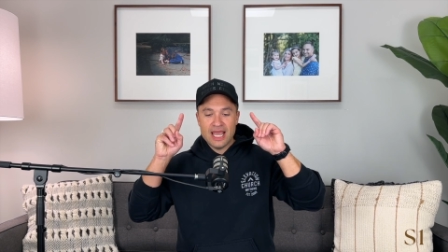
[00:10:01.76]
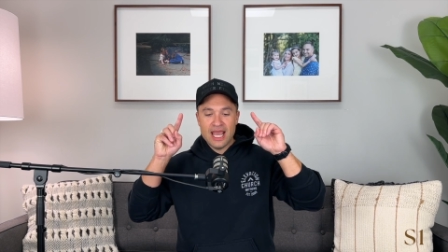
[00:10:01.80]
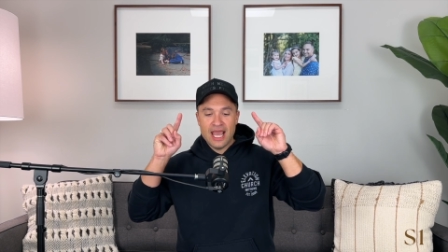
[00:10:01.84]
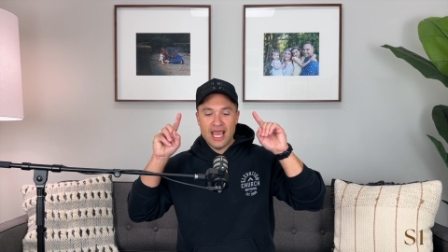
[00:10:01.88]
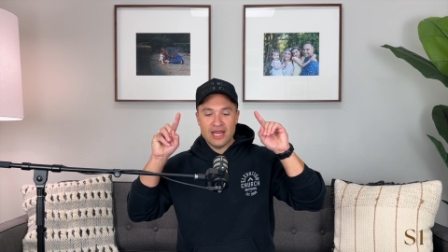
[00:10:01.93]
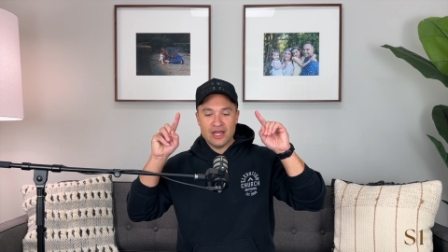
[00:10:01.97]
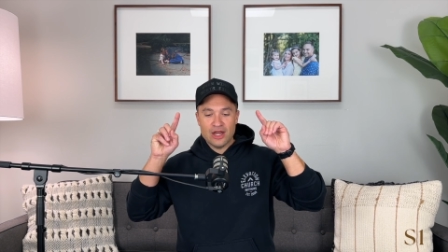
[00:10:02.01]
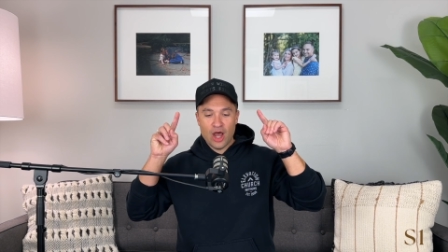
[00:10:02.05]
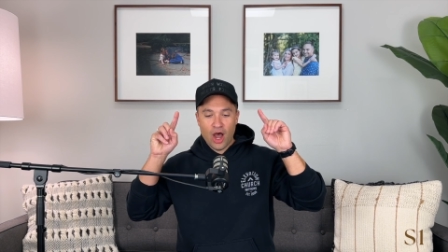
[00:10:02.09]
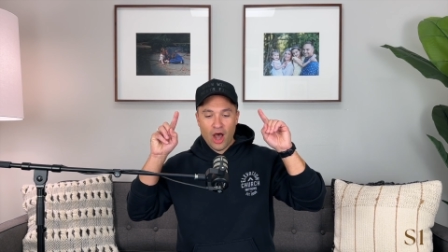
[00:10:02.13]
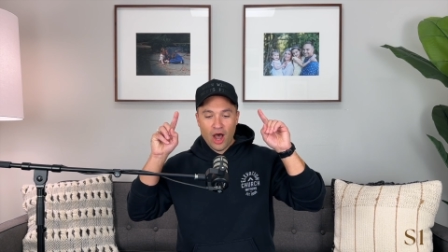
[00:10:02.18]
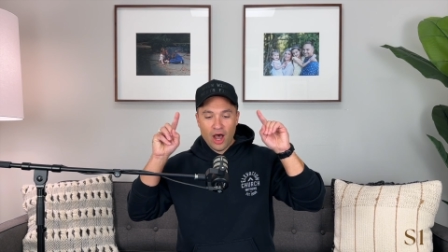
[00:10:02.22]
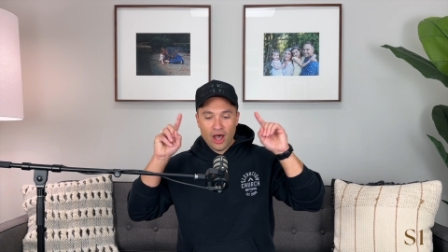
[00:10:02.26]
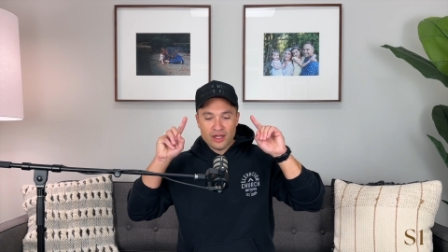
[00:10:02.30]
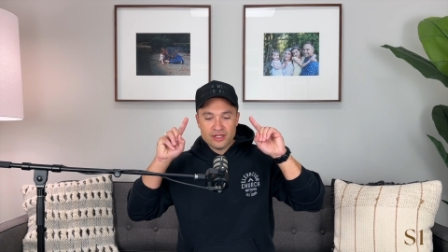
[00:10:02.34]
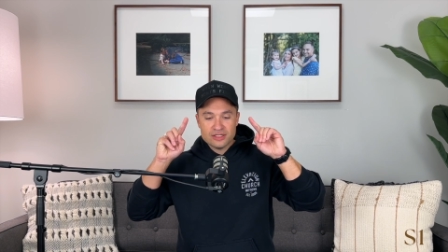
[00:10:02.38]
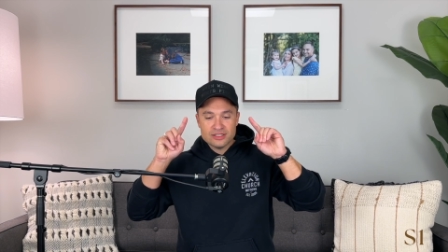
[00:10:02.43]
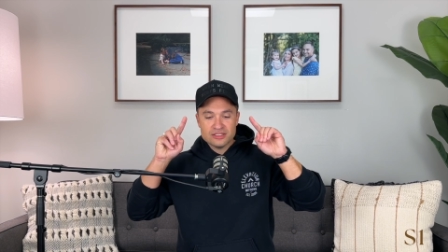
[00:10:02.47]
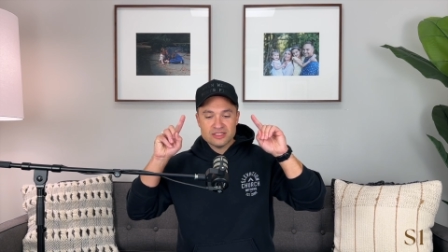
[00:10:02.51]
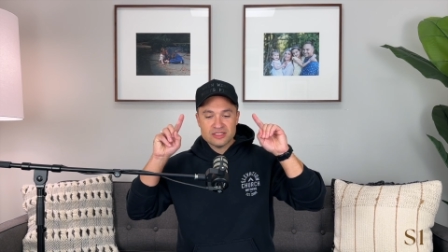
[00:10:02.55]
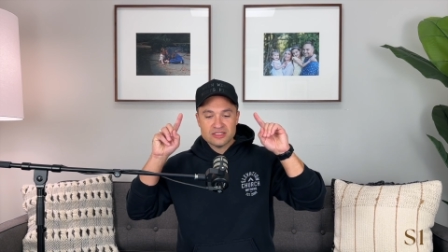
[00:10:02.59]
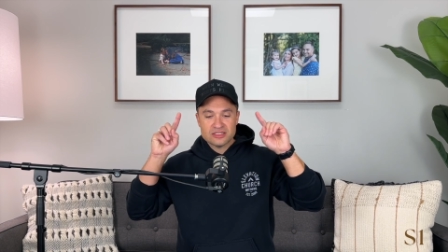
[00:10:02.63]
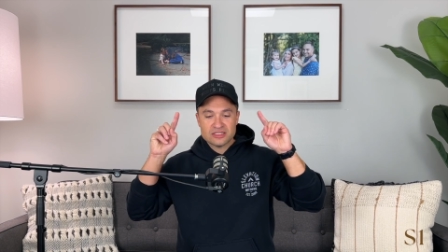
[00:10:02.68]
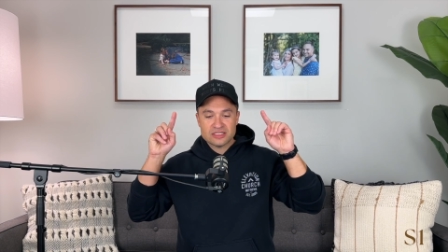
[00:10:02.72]
and
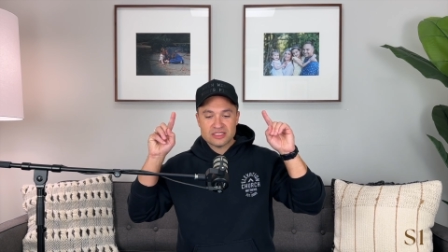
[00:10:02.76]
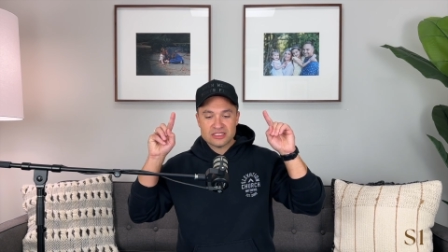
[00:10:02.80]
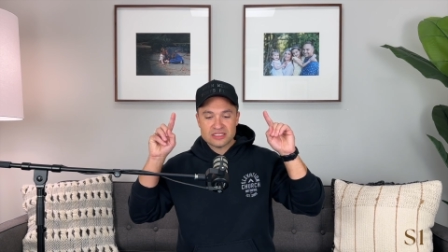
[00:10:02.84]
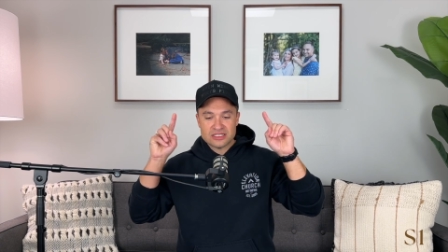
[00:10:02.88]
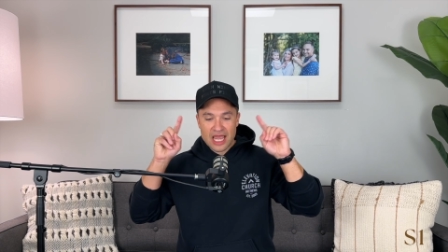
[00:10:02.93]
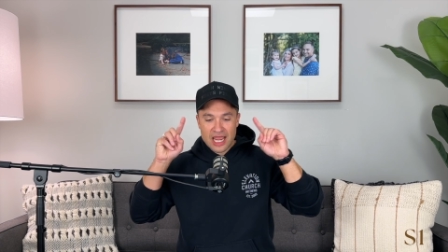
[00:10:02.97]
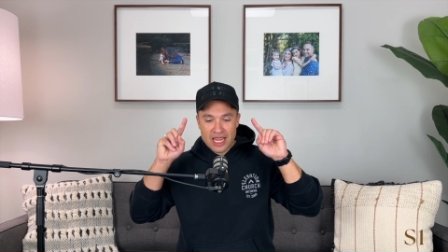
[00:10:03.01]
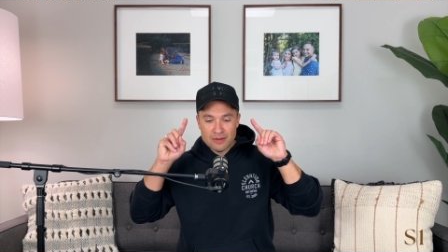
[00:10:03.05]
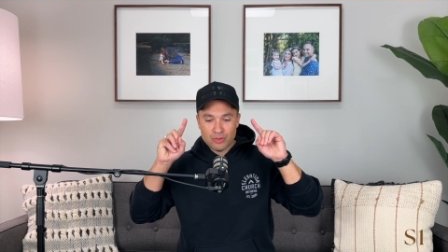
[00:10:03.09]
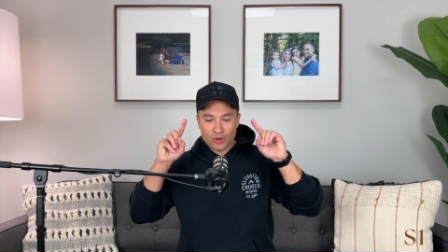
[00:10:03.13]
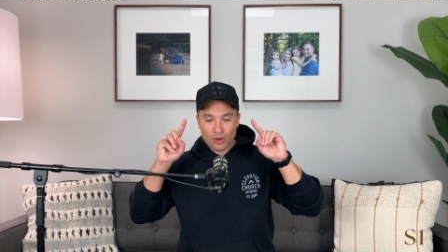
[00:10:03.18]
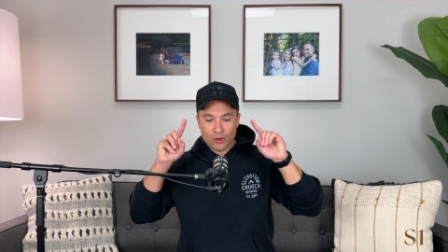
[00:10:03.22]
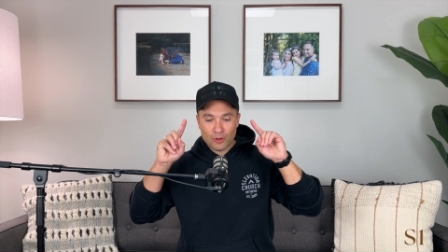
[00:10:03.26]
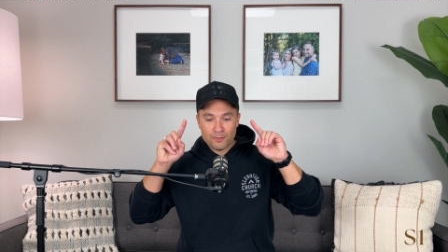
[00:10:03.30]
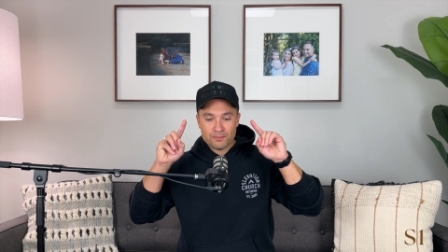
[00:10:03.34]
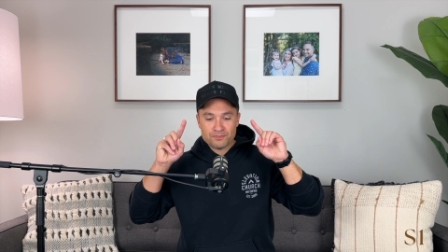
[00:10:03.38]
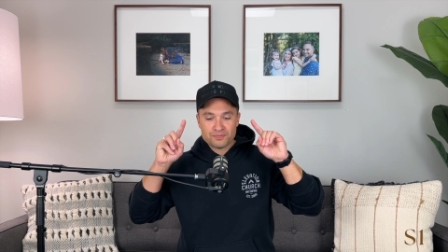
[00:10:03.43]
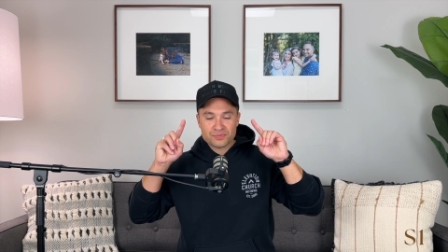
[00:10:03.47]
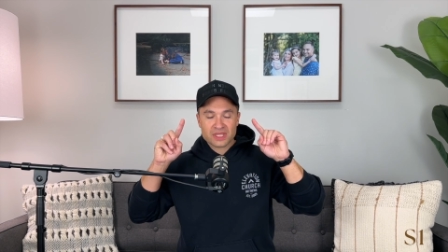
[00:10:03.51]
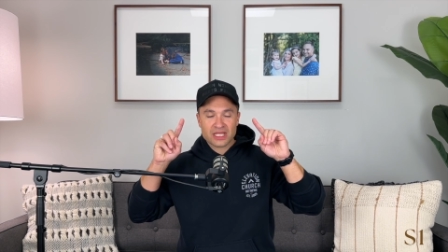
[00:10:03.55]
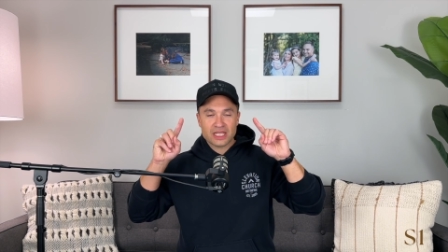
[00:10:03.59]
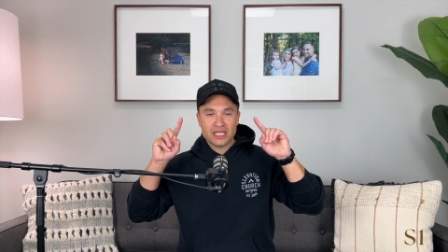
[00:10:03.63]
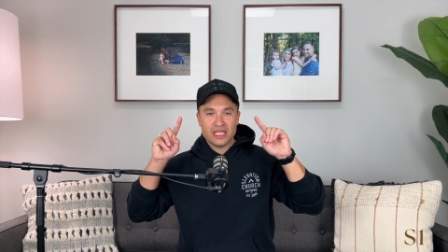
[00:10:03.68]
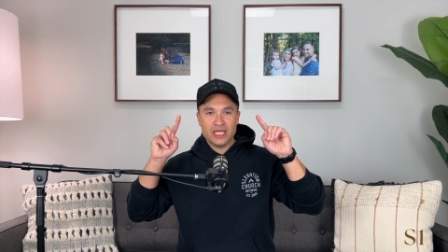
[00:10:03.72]
unstable
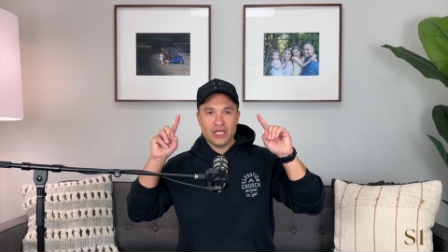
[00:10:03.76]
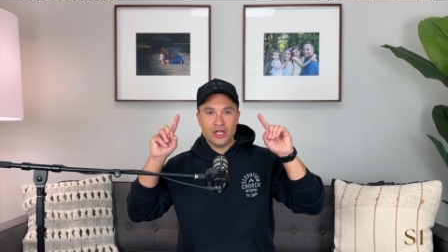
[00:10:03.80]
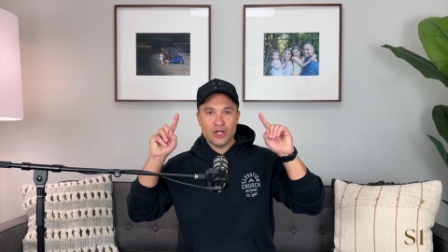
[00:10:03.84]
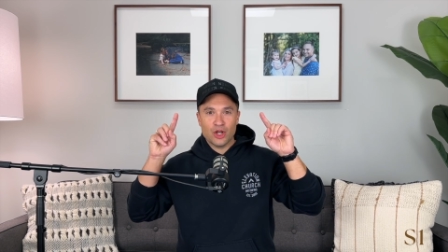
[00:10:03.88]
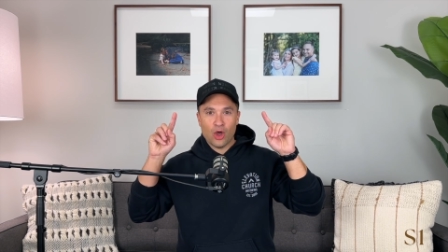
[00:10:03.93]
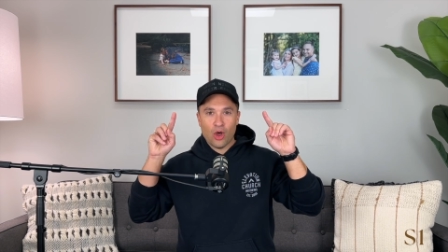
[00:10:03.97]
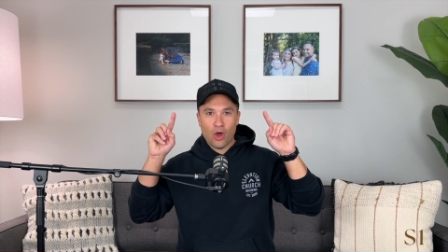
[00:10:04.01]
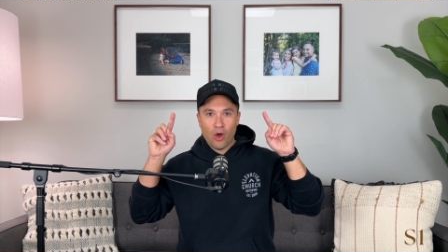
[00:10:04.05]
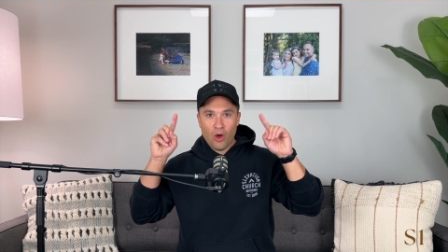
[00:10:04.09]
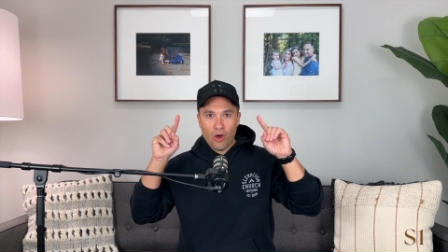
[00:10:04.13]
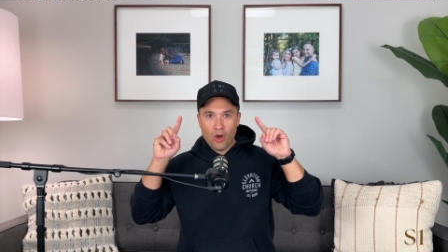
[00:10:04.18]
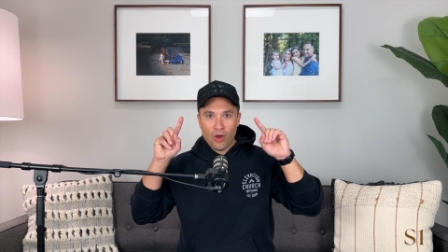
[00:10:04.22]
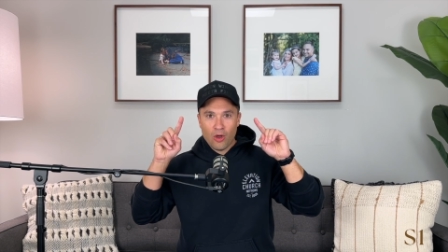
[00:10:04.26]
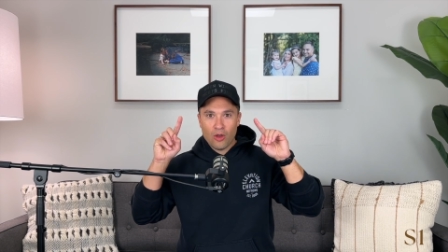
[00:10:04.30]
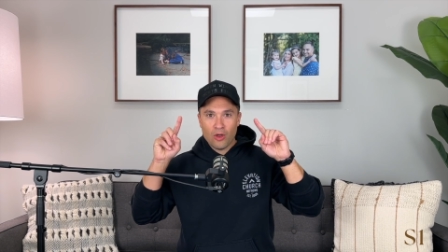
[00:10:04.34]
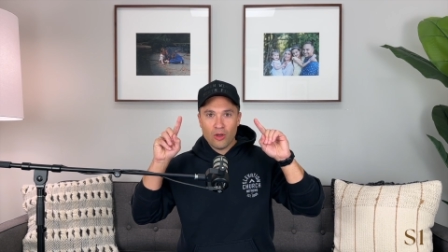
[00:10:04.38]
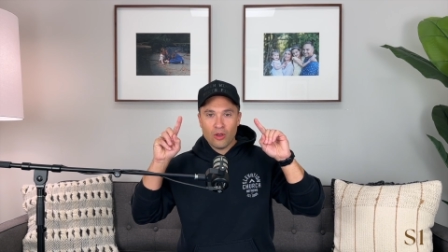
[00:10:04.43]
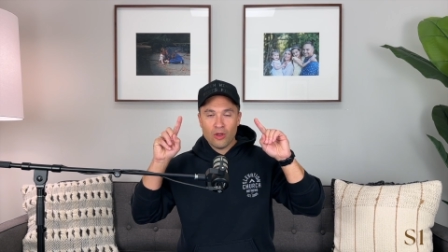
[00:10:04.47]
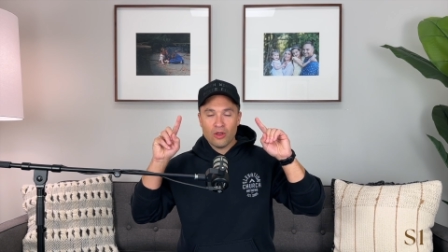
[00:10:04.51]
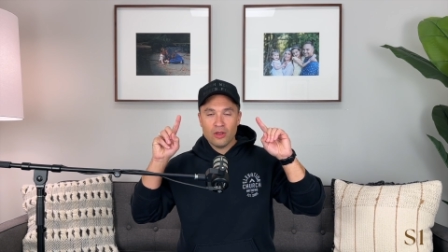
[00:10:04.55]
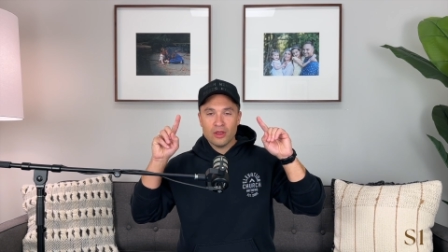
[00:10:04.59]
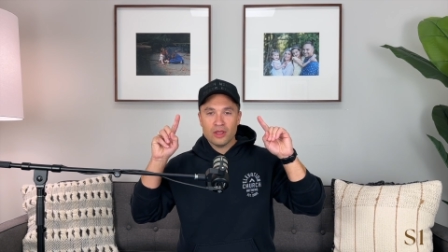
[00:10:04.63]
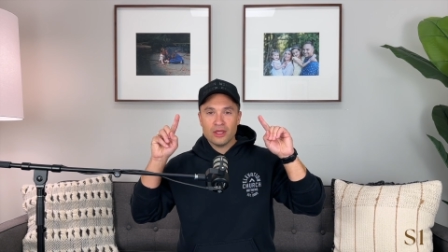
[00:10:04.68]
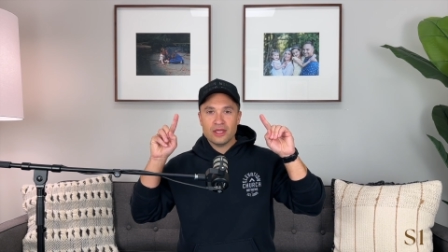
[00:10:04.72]
in
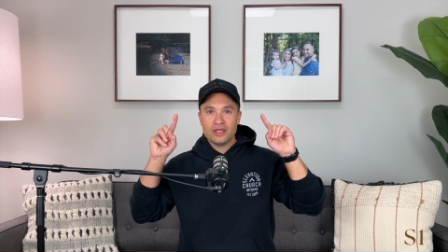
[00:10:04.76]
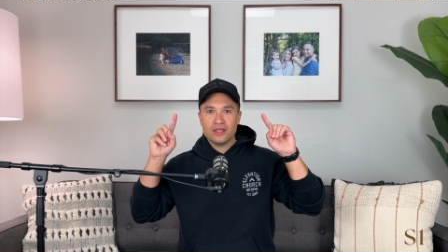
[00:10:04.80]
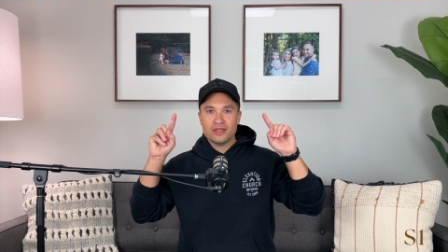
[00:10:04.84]
all